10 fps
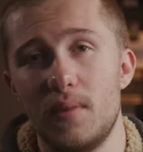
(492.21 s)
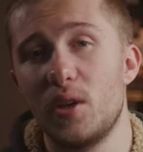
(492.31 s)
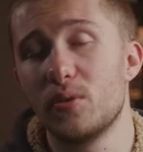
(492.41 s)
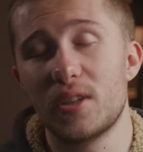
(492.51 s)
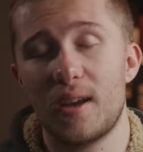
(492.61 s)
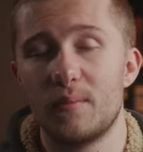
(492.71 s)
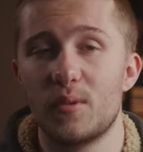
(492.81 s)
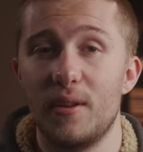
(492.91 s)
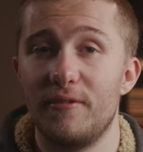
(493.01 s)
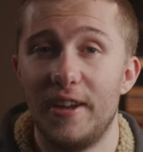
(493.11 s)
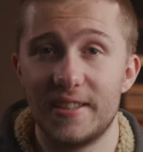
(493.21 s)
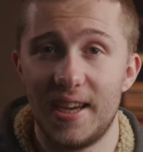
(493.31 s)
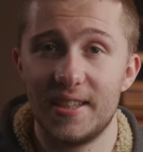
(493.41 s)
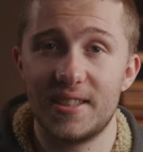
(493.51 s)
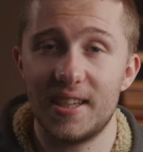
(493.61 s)
It also comes with a
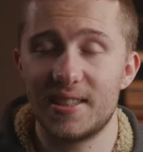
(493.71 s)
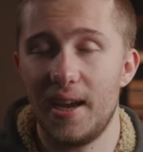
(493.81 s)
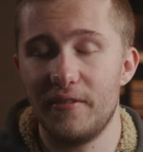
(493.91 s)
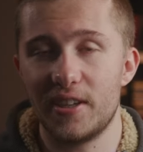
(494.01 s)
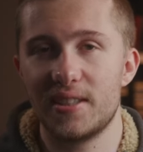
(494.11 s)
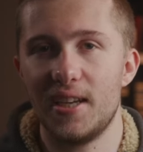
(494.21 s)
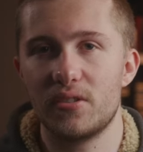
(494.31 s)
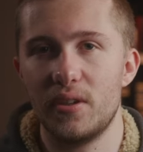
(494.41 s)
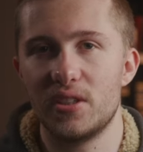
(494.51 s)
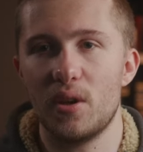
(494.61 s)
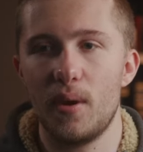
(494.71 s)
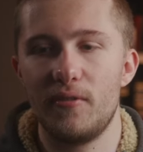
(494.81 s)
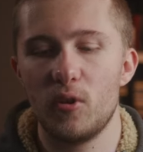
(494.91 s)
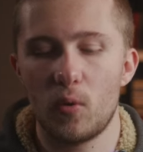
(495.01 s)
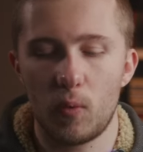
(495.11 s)
fantastic set of accessories, so
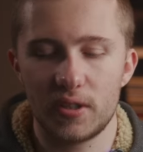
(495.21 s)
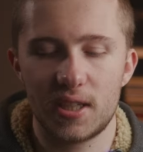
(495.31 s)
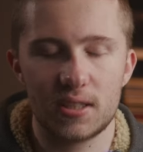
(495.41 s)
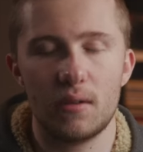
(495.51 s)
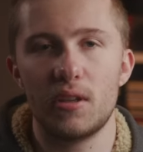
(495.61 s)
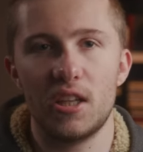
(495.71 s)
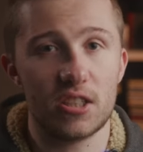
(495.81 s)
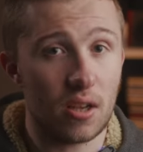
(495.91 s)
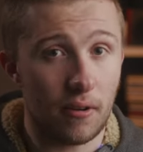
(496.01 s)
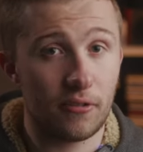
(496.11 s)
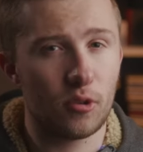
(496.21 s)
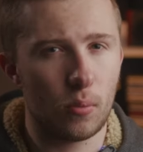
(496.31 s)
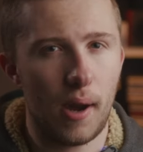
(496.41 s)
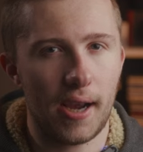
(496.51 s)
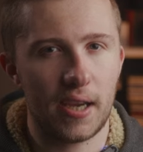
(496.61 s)
if you're wanting something that's a
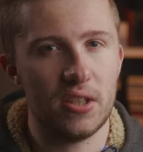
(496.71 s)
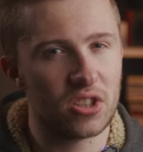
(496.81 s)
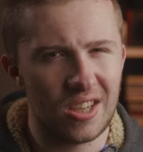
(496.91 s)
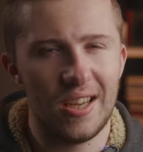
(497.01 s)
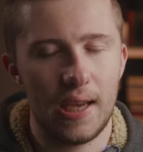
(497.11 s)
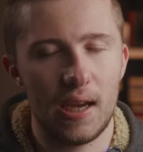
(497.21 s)
full package,